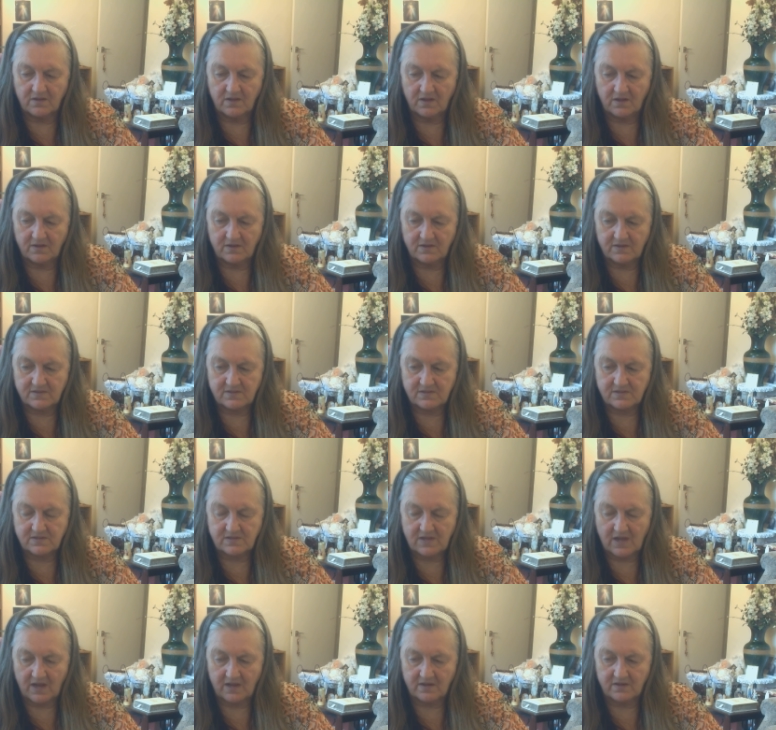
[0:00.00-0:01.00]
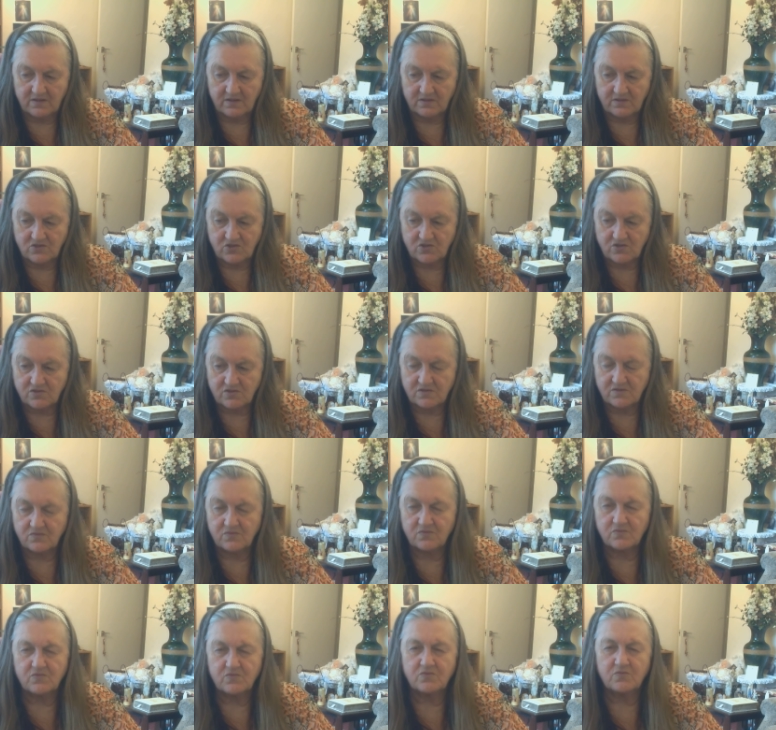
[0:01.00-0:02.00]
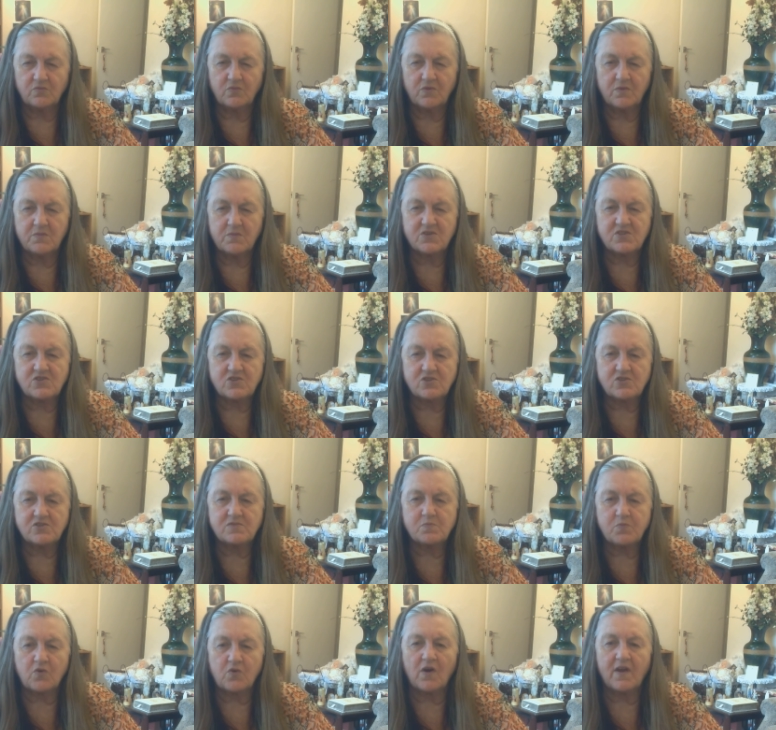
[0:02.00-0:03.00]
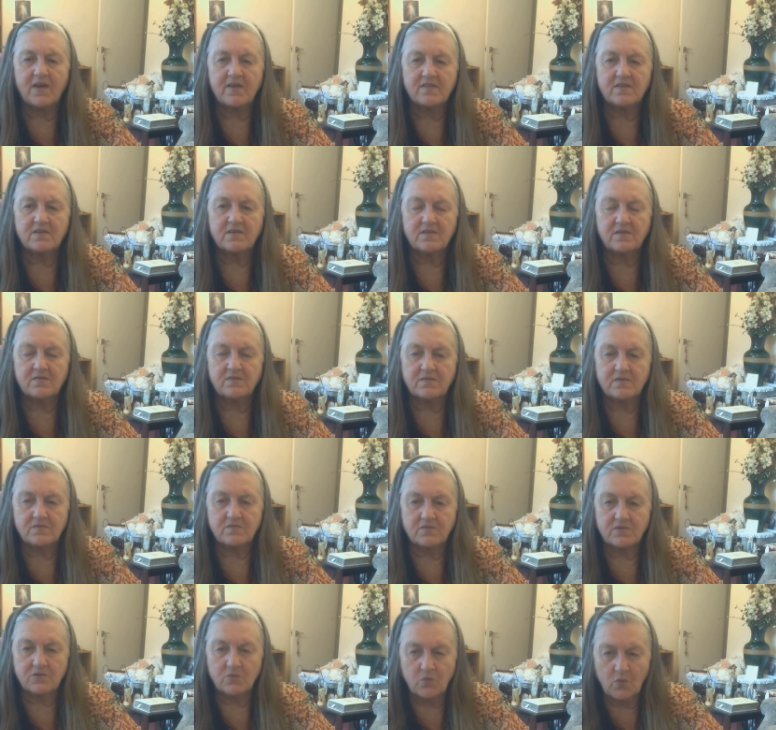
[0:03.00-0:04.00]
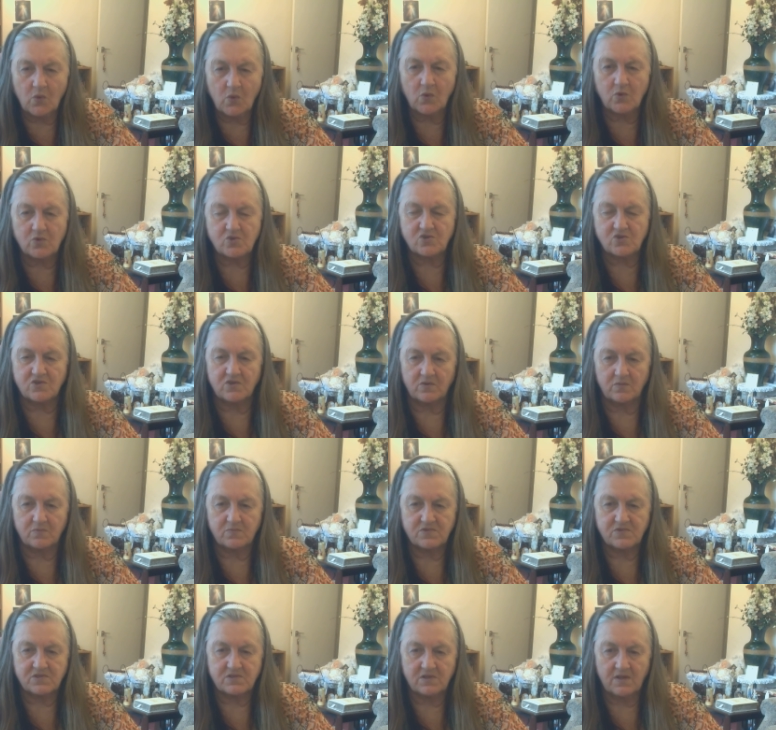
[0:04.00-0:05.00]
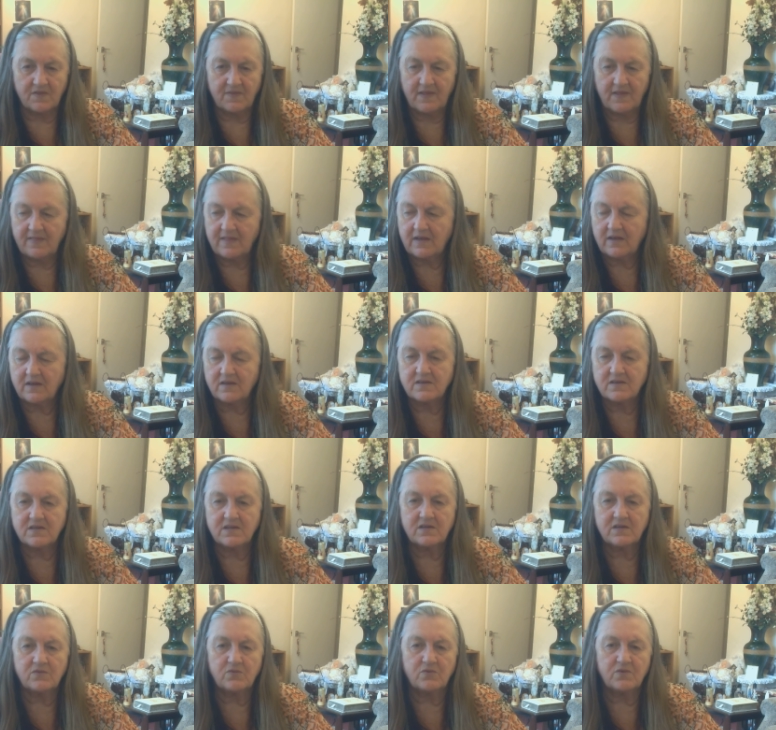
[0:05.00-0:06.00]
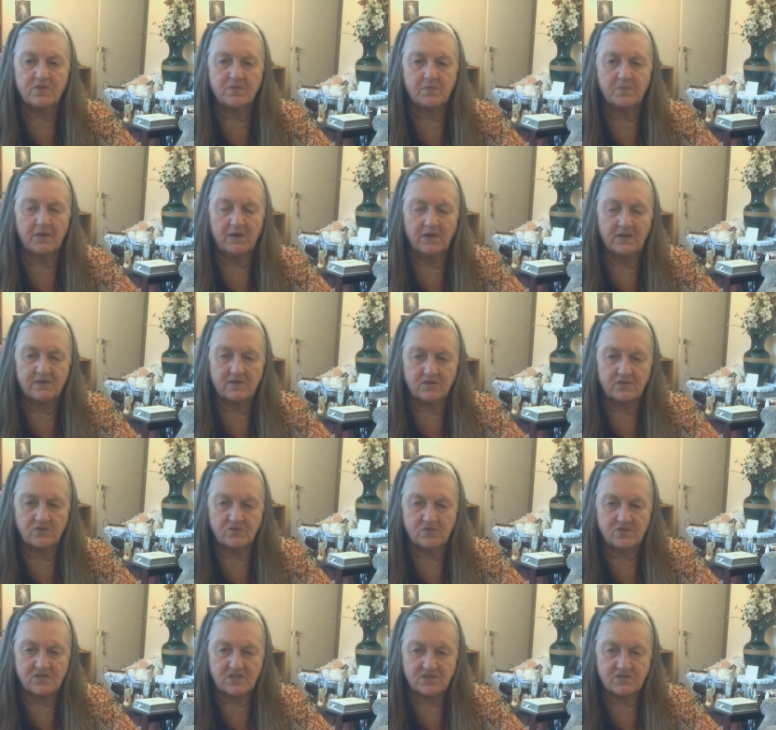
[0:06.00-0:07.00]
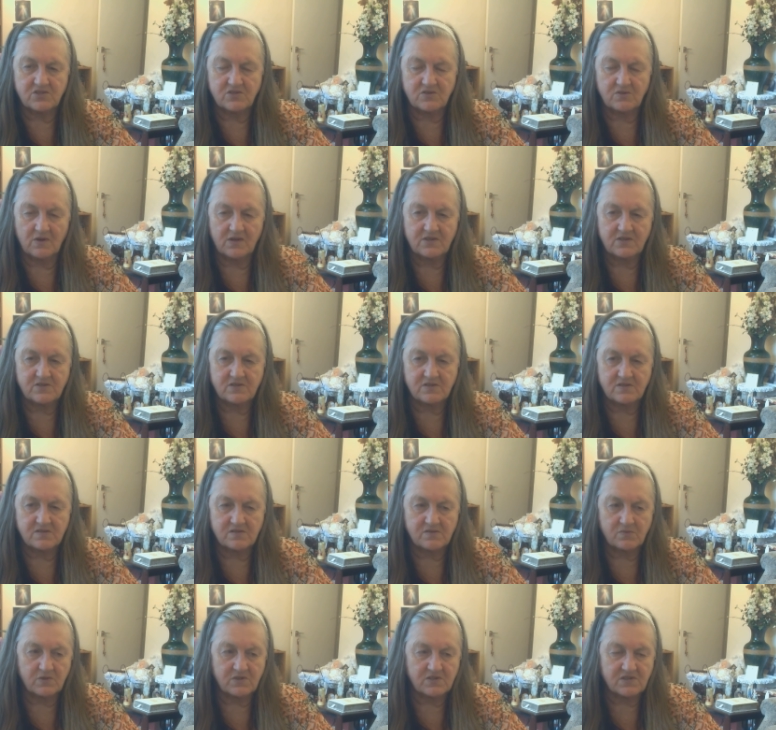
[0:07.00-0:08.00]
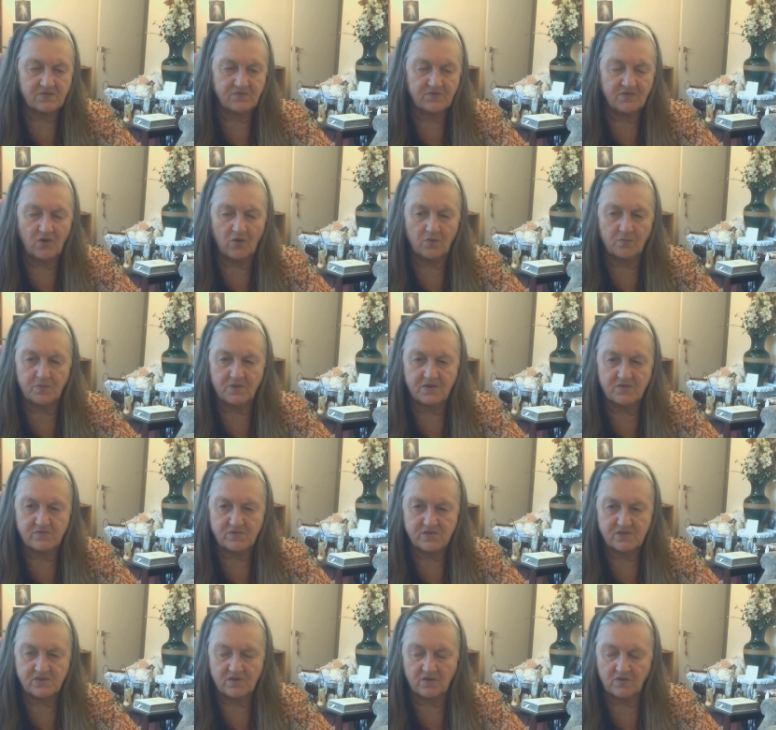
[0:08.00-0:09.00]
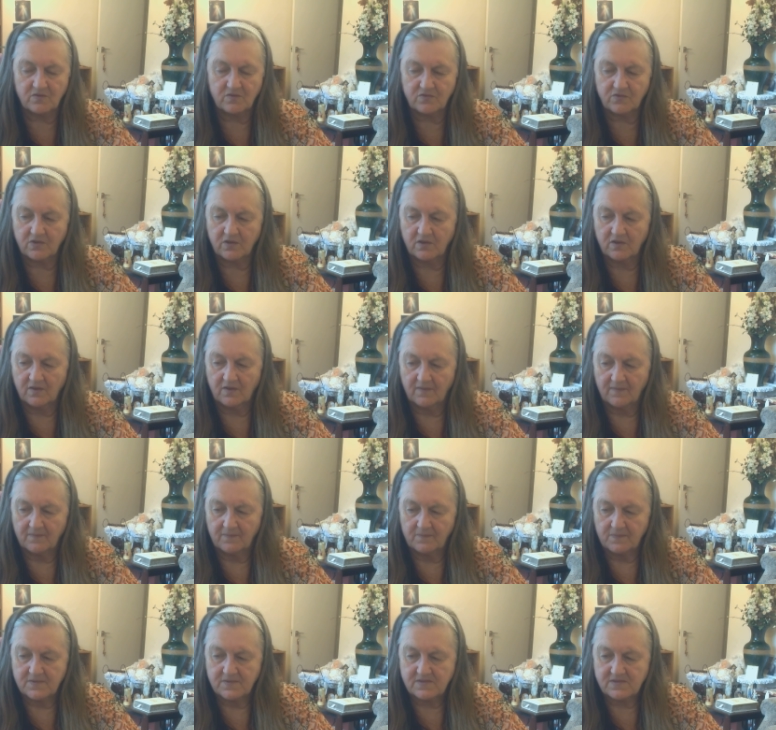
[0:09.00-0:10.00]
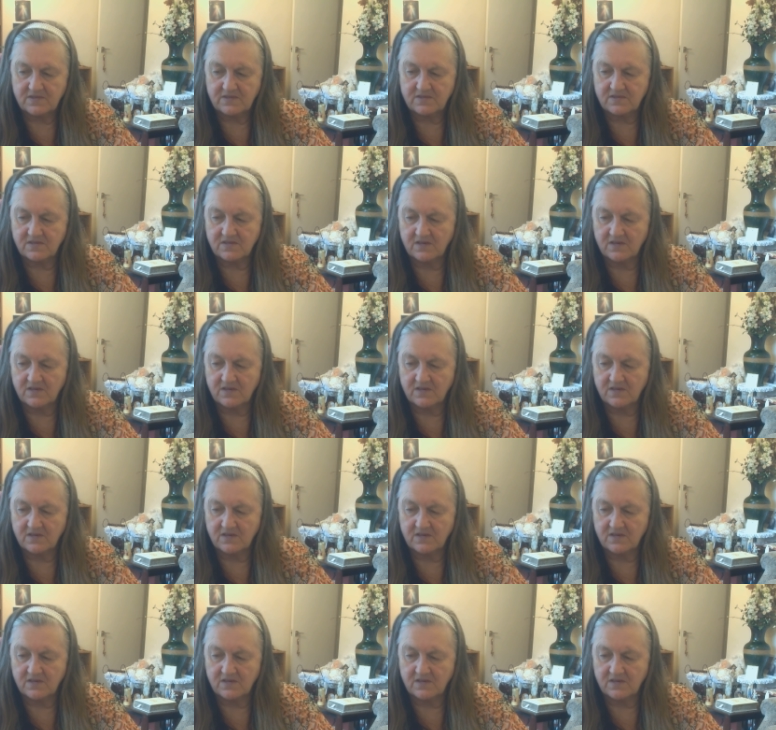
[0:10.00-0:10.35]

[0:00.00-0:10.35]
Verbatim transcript: and it's sad. Just we must just pray that the, that the war stops and then they can deal with the political situations which have not been resolved since